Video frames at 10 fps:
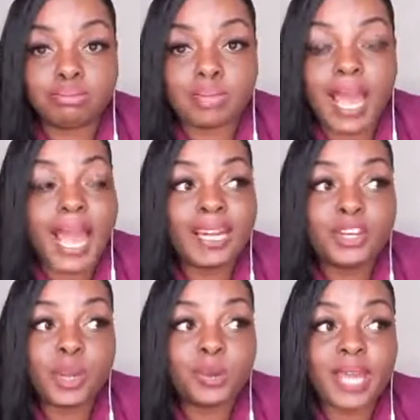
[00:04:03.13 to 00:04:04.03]
I didn't
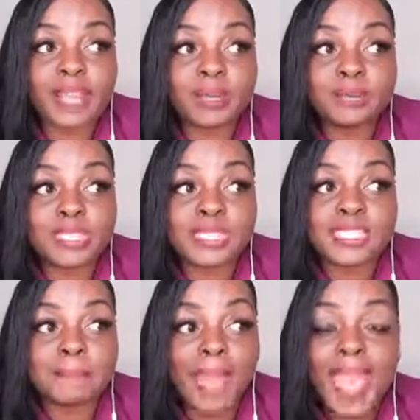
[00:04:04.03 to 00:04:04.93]
know that it was this
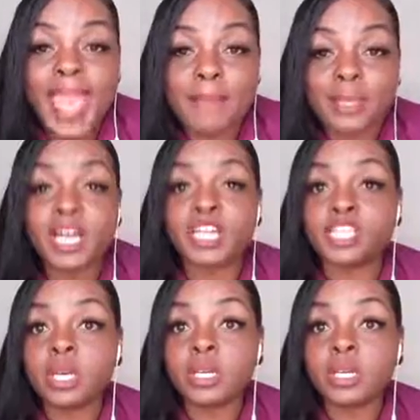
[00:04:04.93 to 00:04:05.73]
bad, because